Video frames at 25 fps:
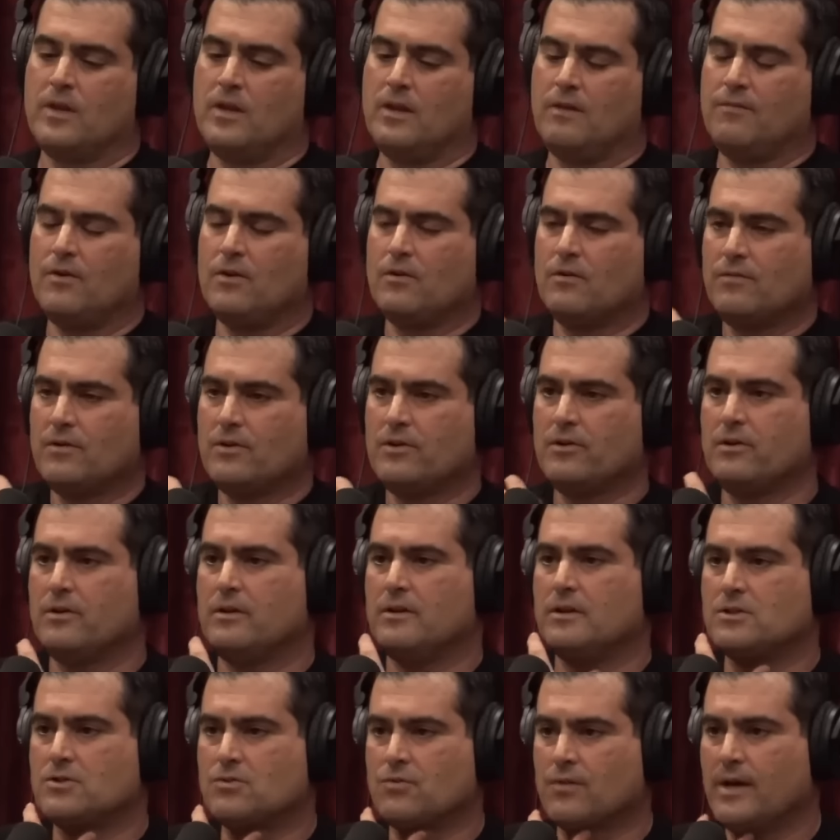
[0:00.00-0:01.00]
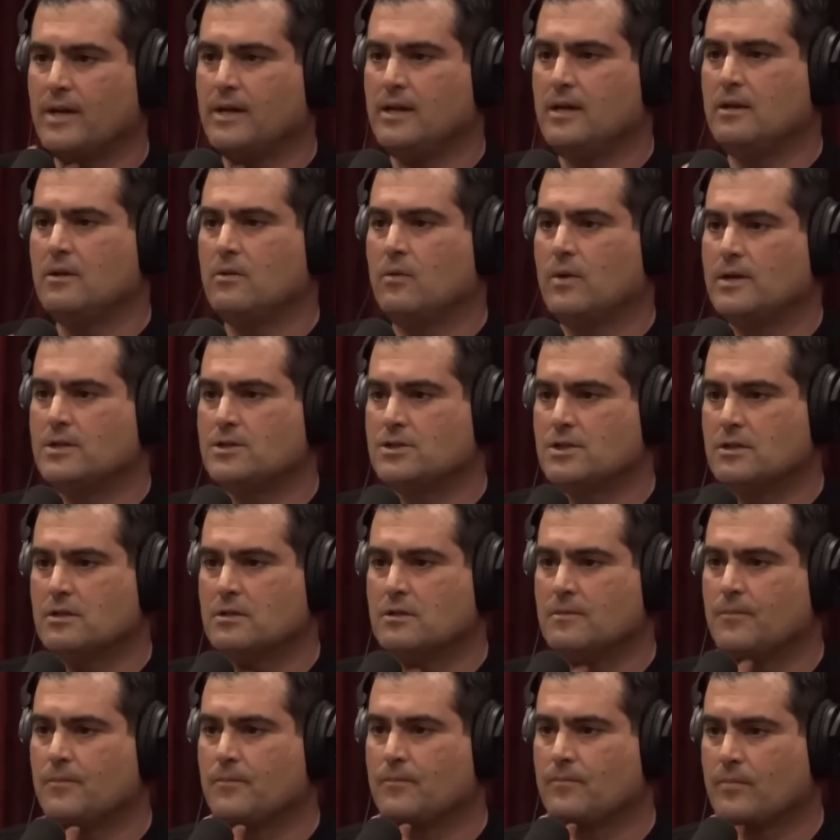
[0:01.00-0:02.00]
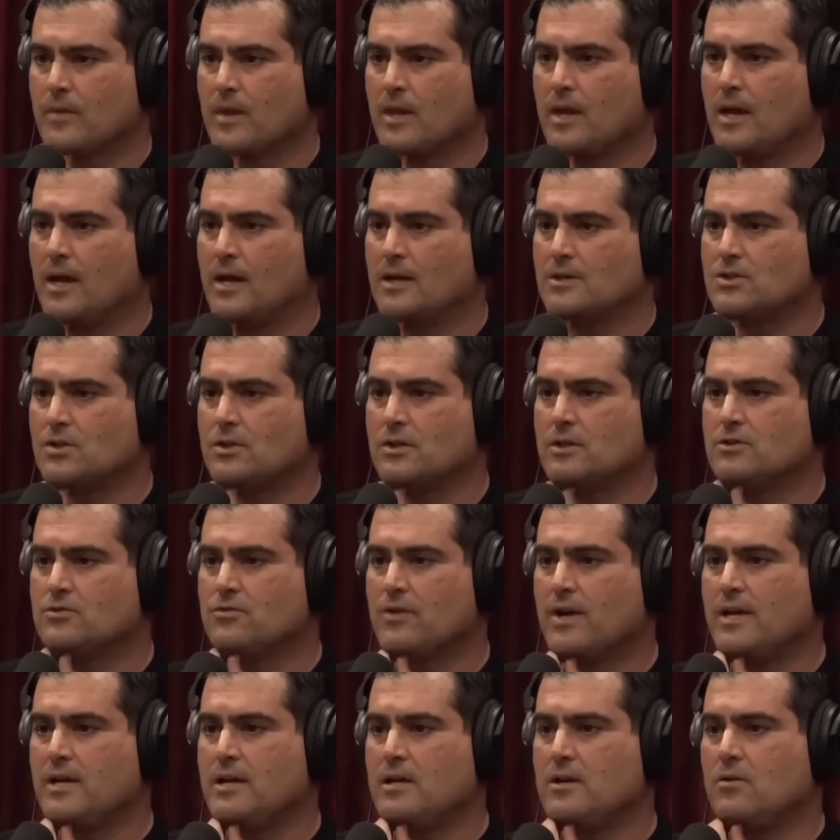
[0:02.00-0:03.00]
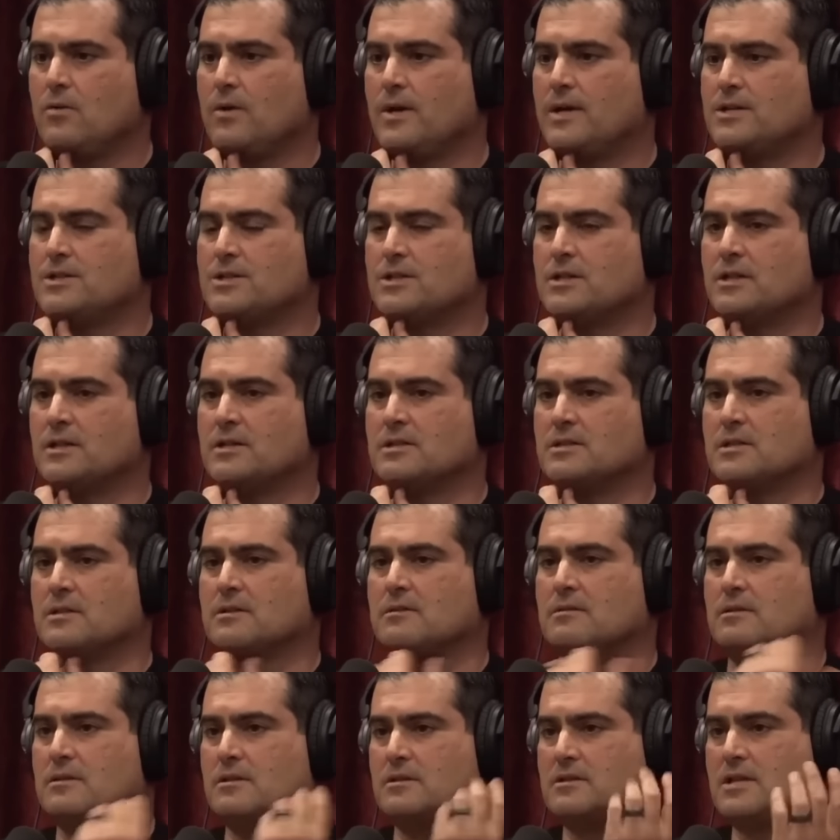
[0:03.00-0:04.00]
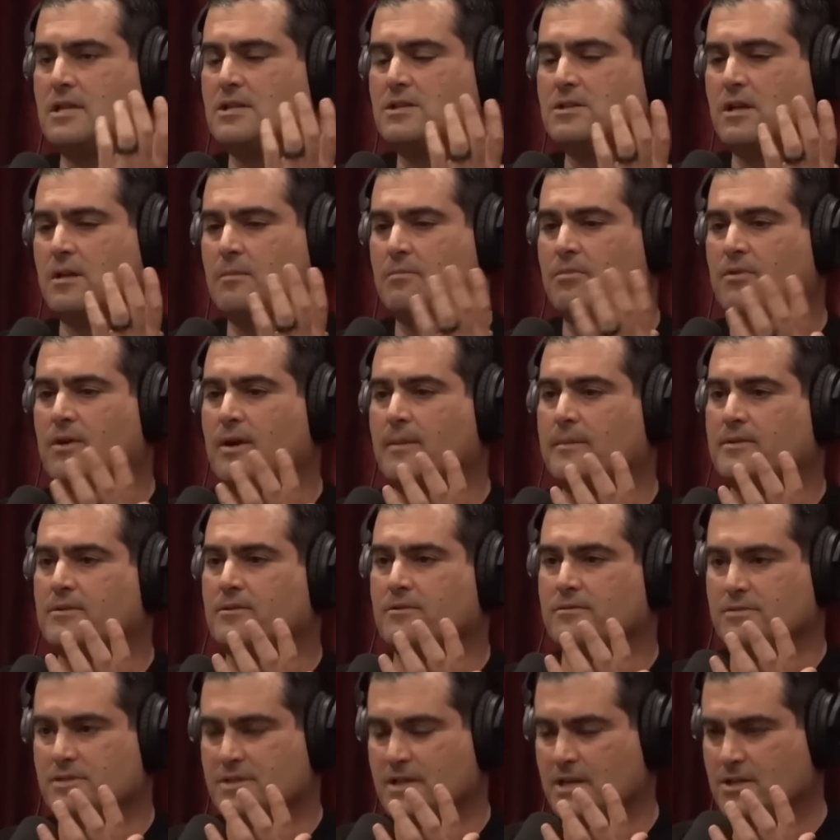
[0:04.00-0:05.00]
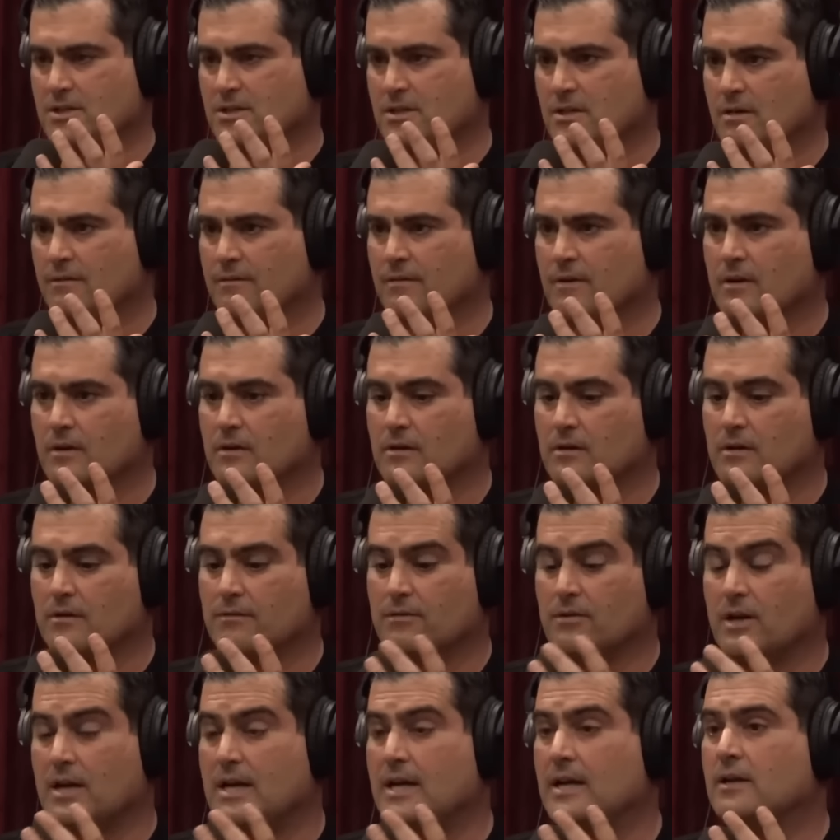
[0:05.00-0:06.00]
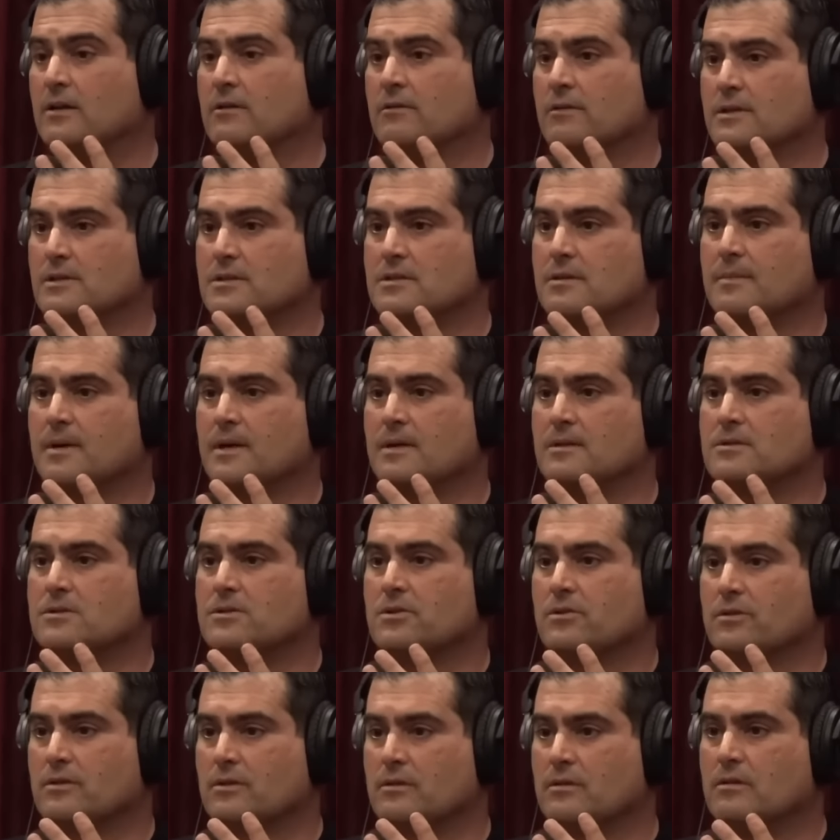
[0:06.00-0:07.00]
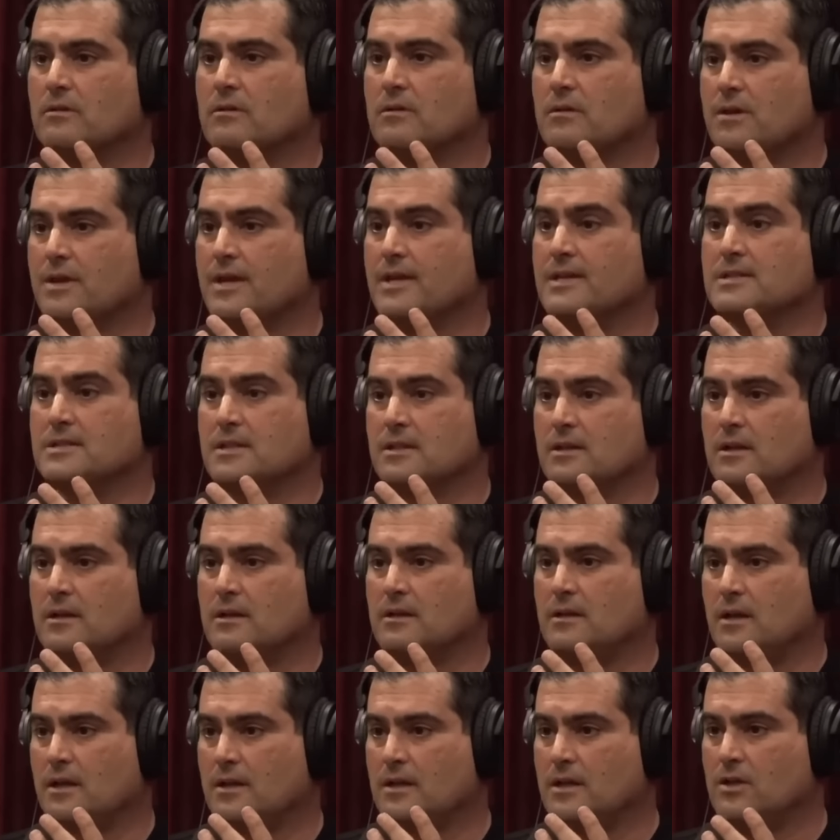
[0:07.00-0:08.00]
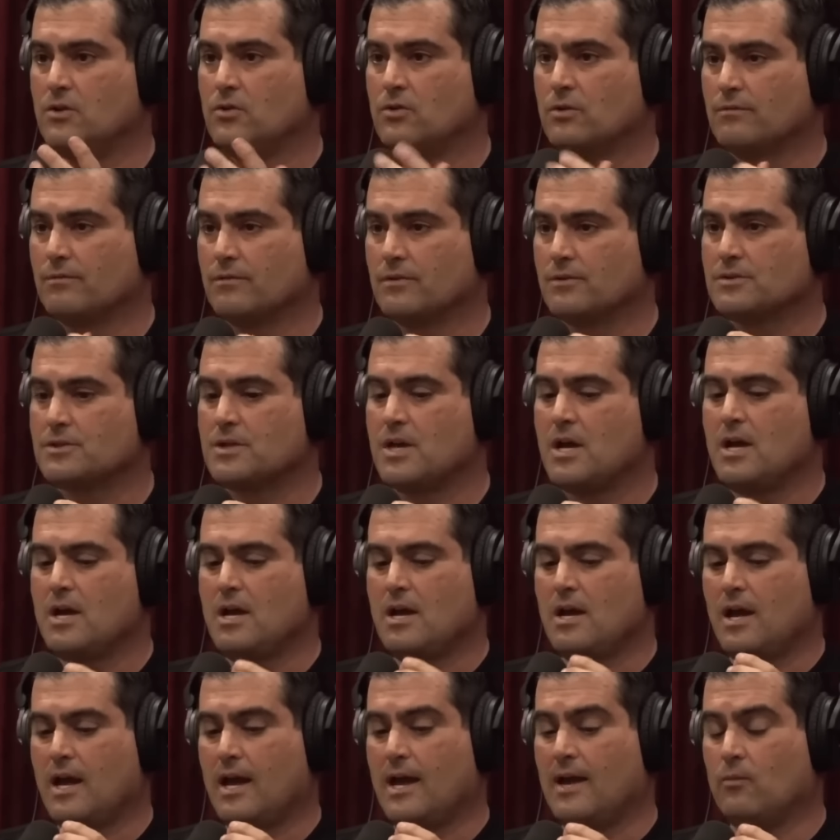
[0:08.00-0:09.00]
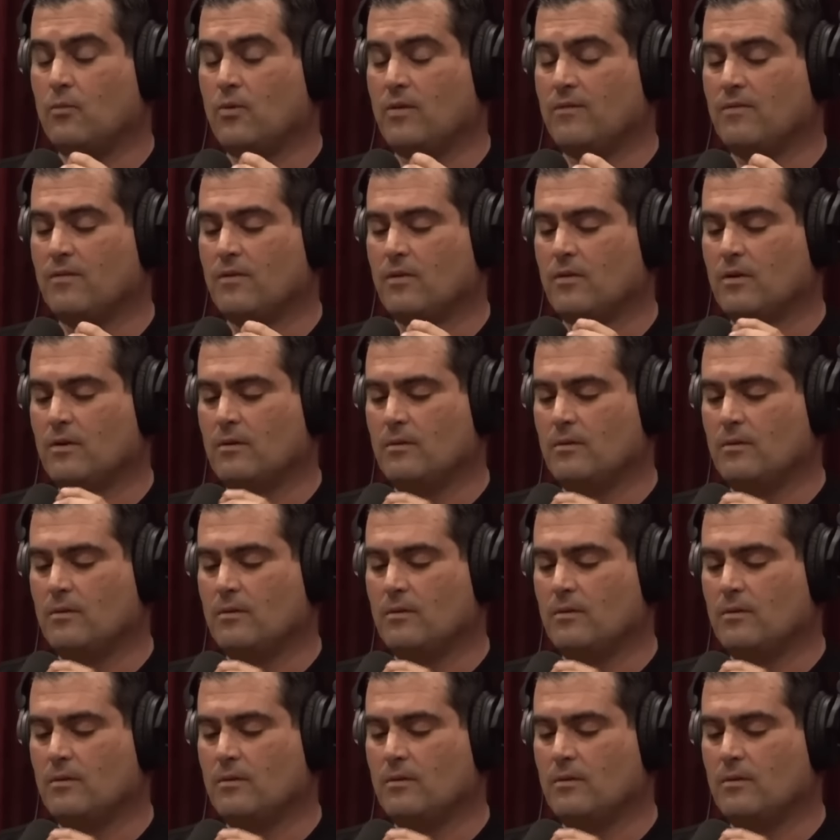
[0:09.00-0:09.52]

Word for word: Have you ever heard of the Drake equation? Yes. Yeah. So the Drake equation is essentially a parameterization of our of our ignorance about certain things in the in the universe, and we've